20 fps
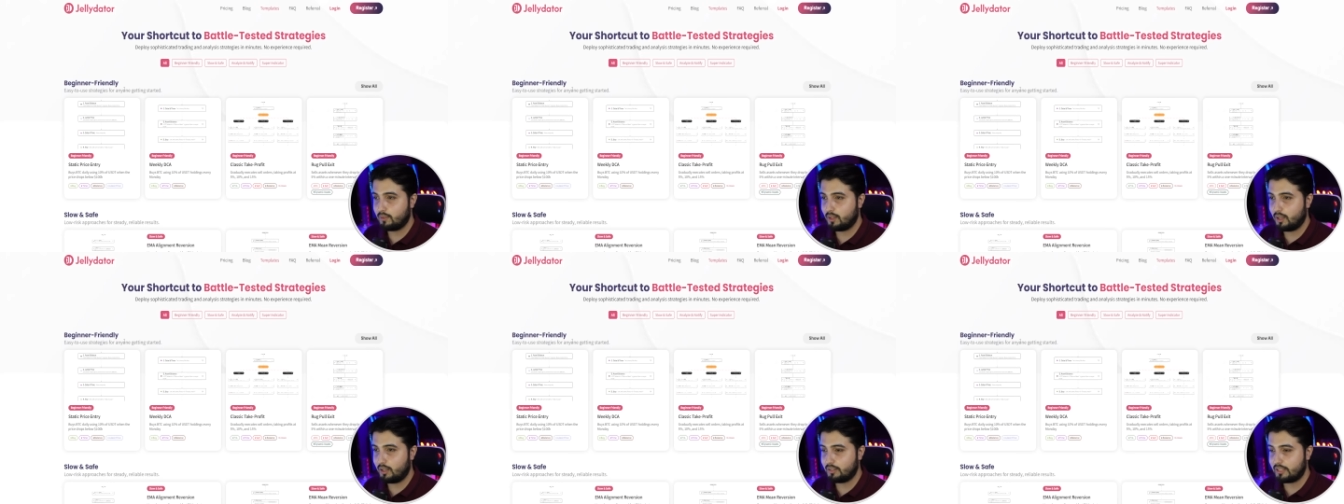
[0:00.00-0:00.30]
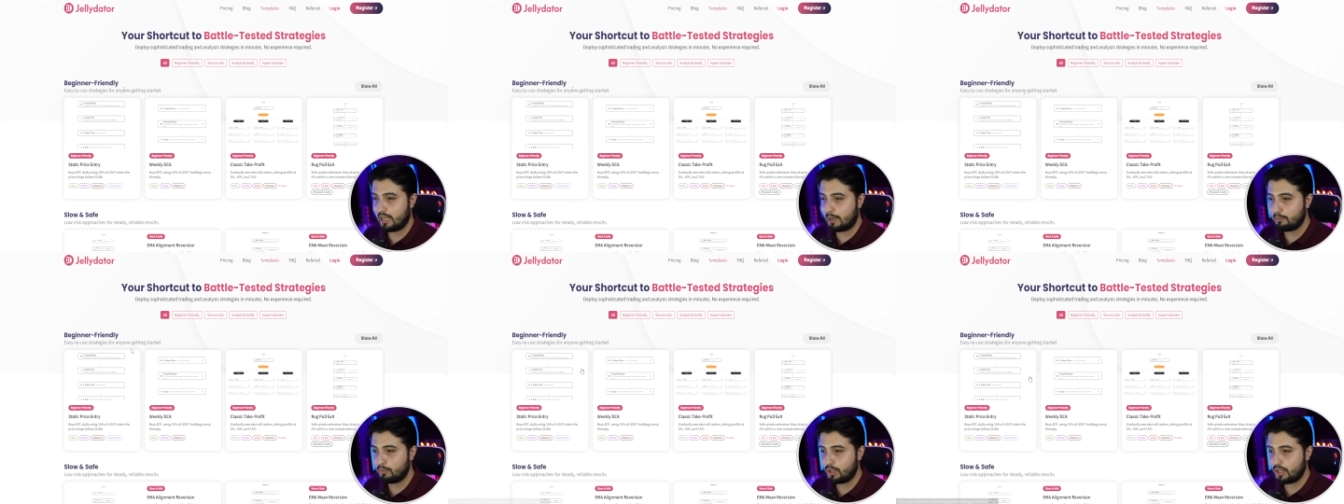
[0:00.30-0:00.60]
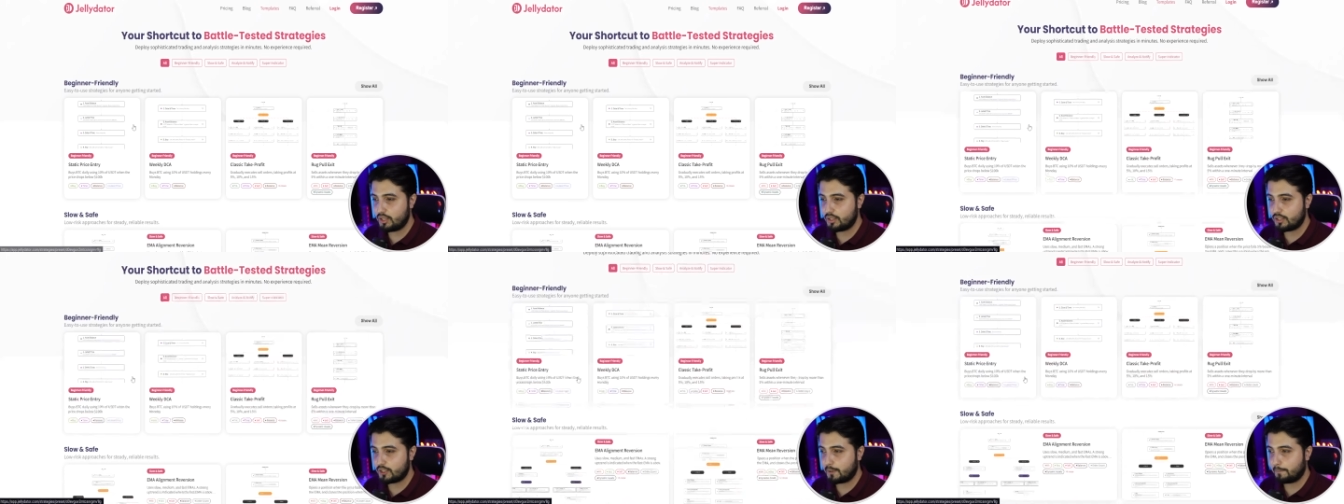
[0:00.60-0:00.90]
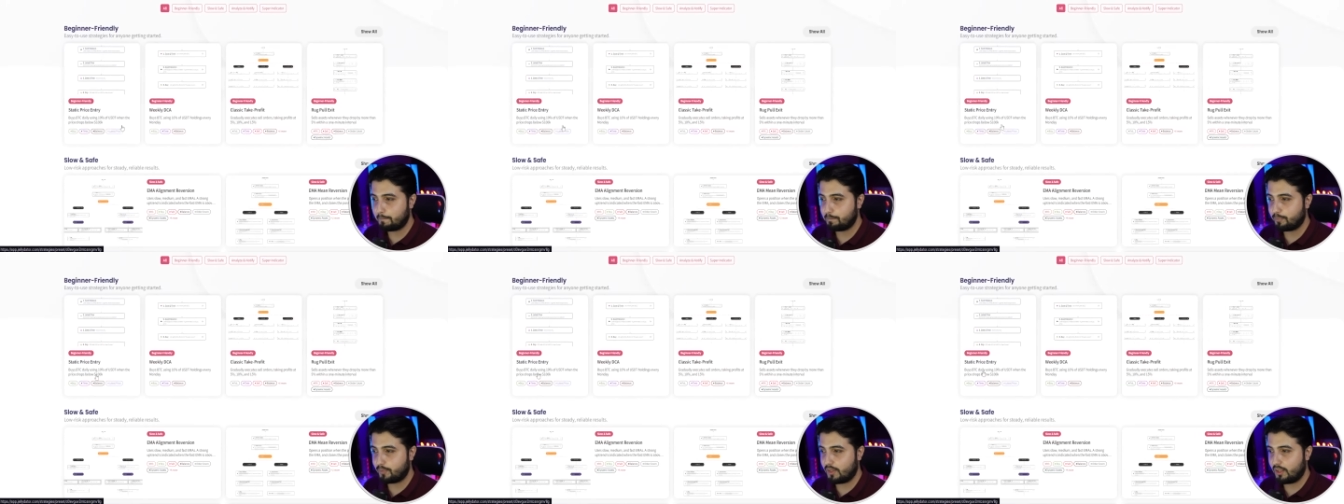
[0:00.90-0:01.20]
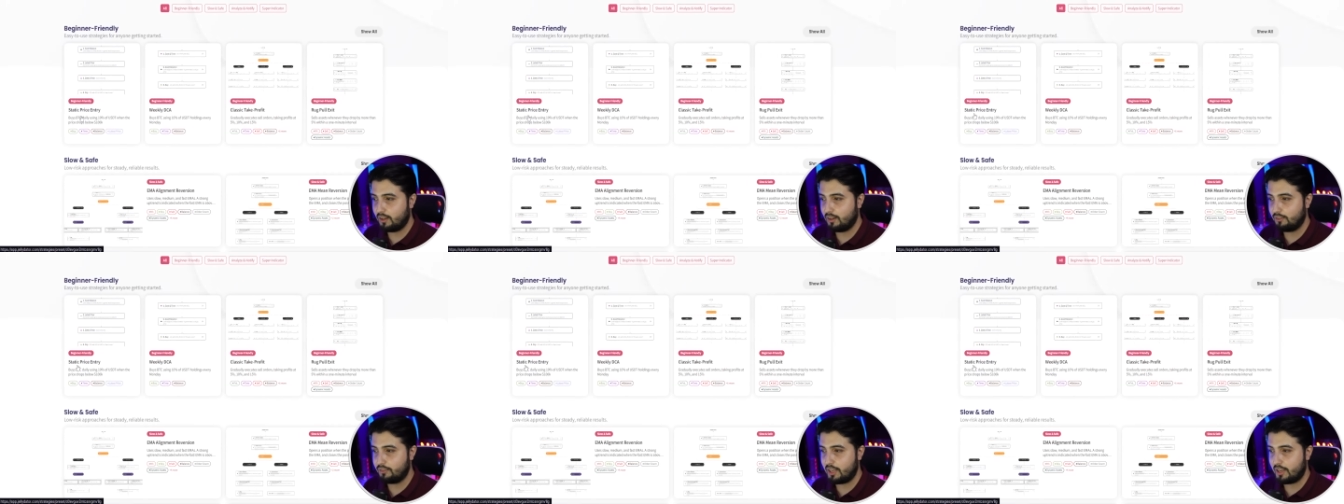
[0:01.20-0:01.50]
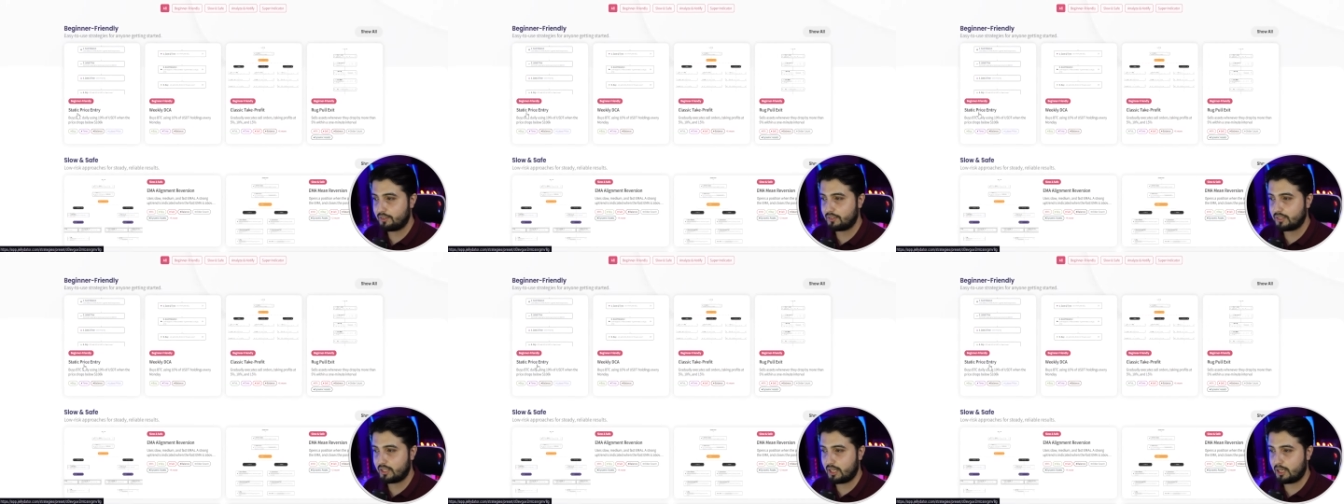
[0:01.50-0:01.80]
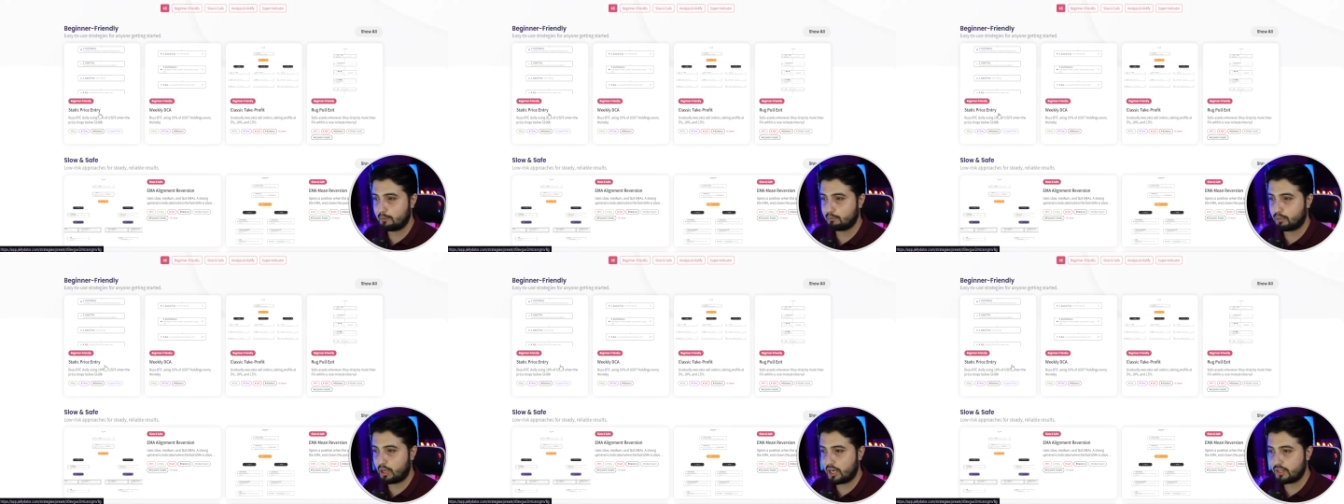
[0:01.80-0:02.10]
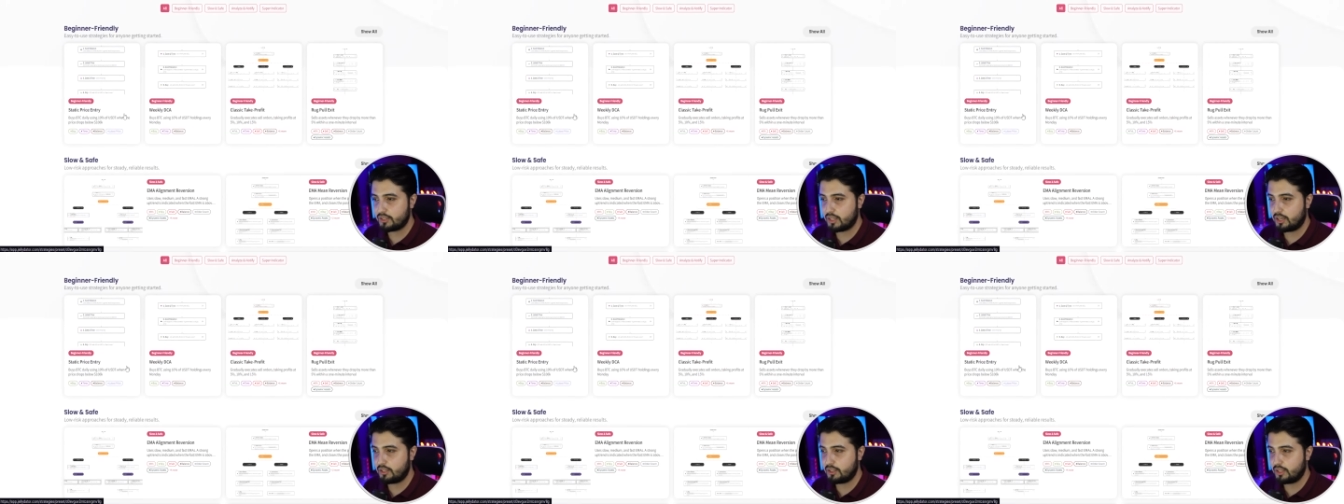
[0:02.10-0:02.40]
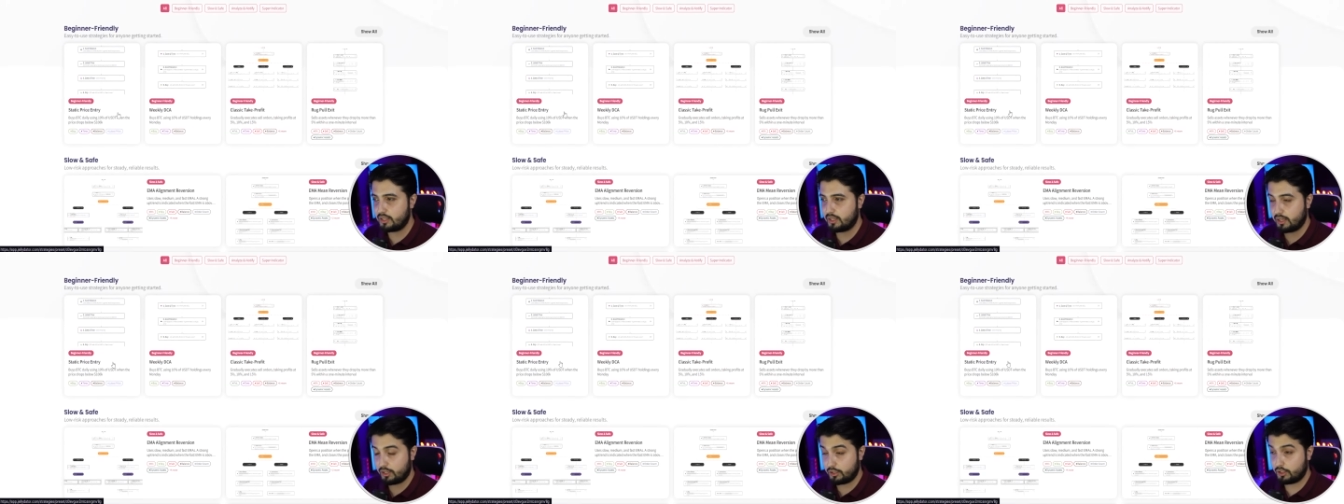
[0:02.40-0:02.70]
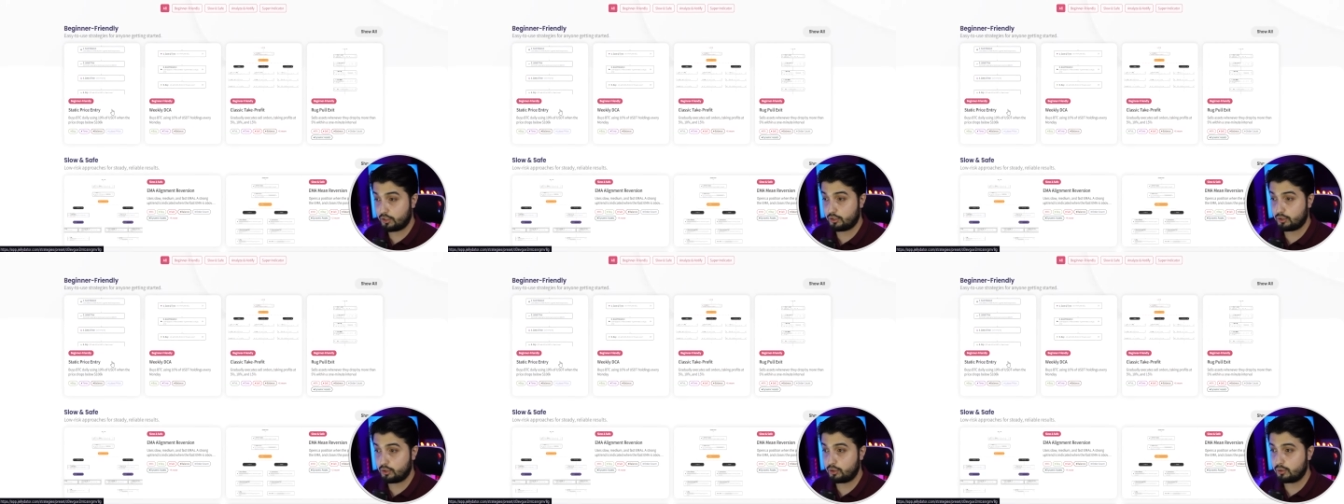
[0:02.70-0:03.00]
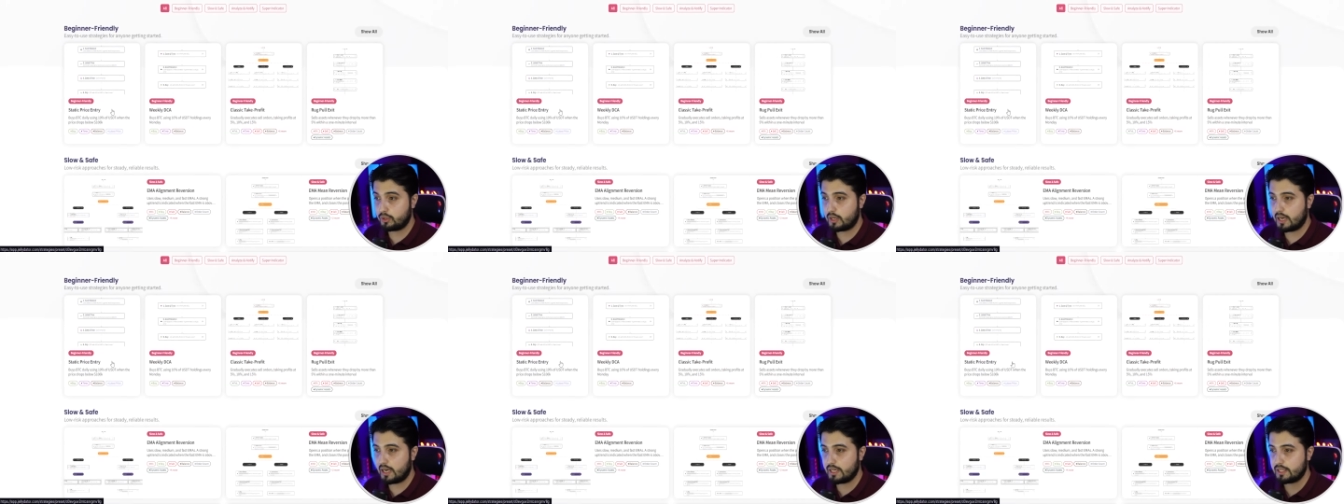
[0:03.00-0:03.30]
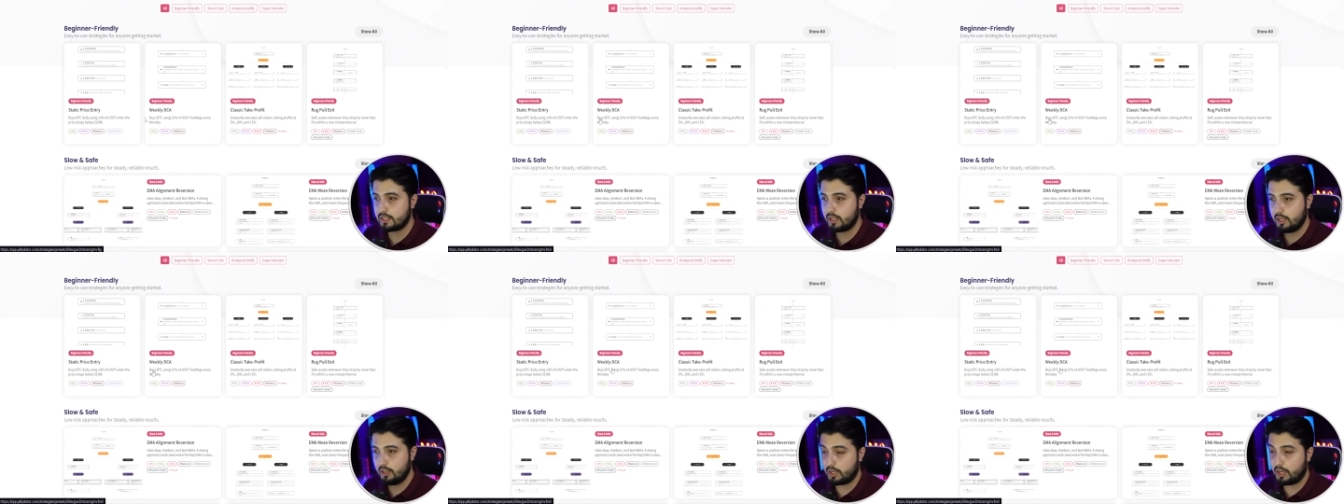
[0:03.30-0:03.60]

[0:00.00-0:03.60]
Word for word: uh, templates uh, we have static price entry that I just showed you guys.